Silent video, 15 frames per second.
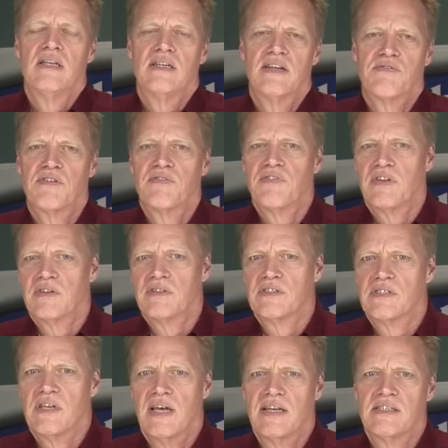different filter
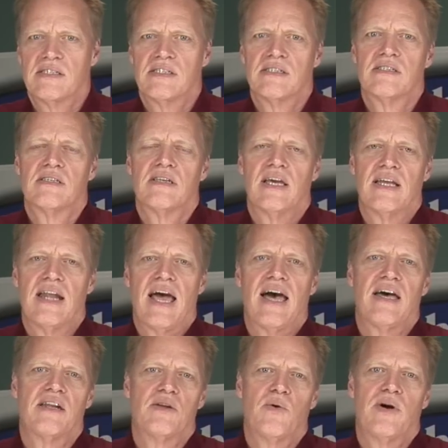sizes, and
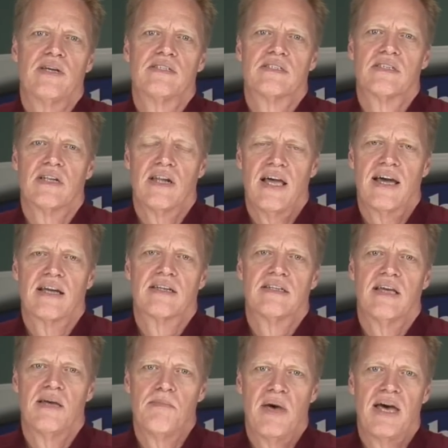how do I select
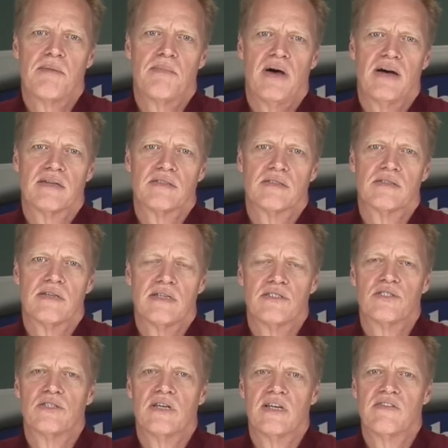a matte box or
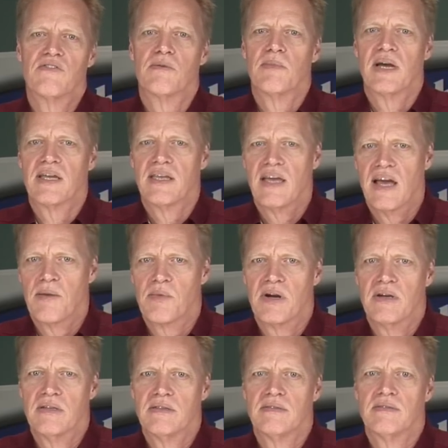sunshade for my camera.